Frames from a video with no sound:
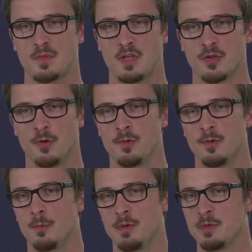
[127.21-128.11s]
So
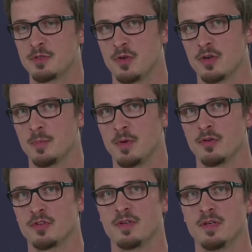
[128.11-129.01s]
we will talk
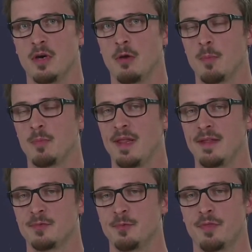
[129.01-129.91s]
about our
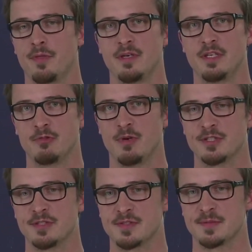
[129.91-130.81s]
plans with
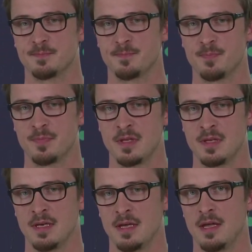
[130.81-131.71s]
integrations.
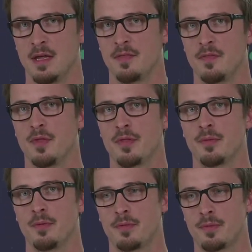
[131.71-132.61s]
And the
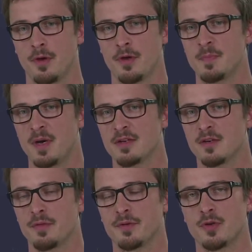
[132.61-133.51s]
third part
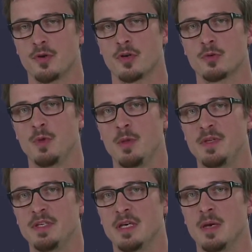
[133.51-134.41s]
of the talk will
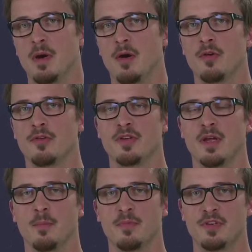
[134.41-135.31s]
be about
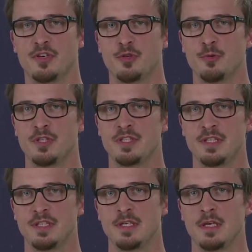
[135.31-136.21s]

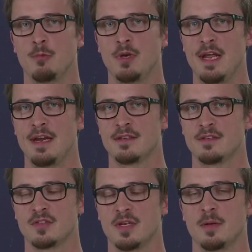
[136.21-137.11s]

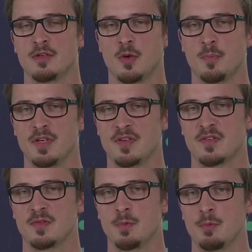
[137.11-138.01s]
security-related
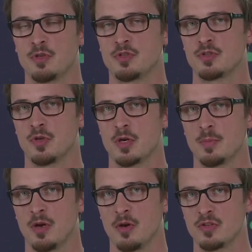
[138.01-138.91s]
topics we want to talk
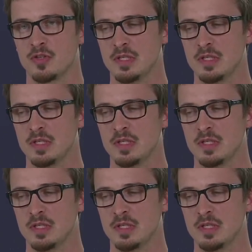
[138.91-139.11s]
about.